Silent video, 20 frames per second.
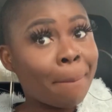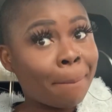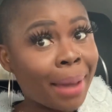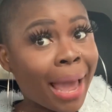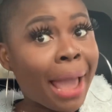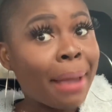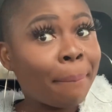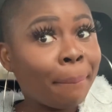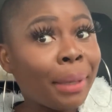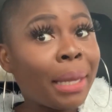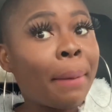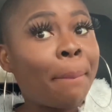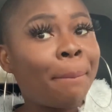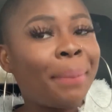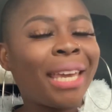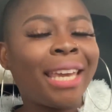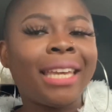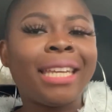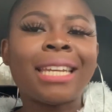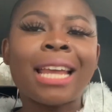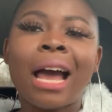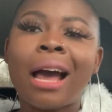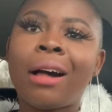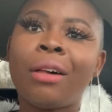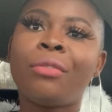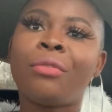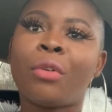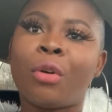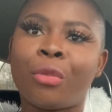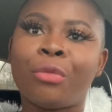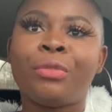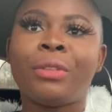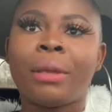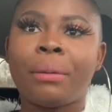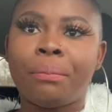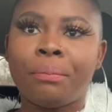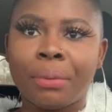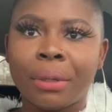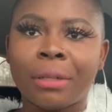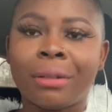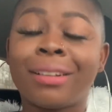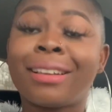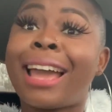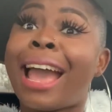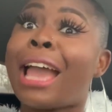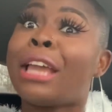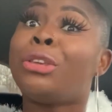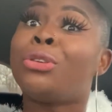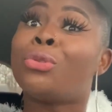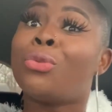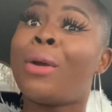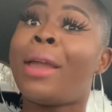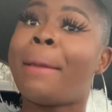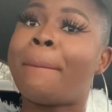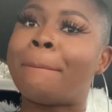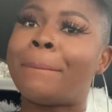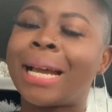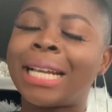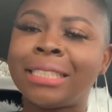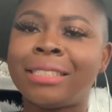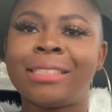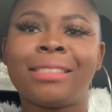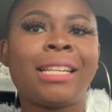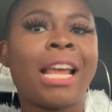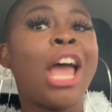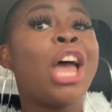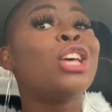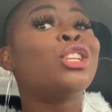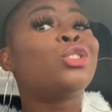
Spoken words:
by me paying half of the bill. Can you imagine?